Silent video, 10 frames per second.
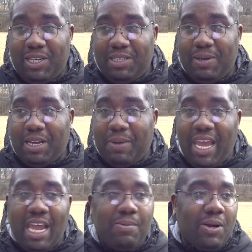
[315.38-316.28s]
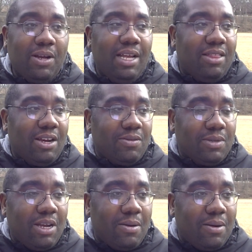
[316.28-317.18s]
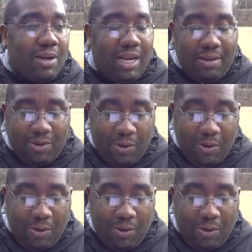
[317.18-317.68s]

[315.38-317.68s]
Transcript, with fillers: speaking of behavior, they're they're uh,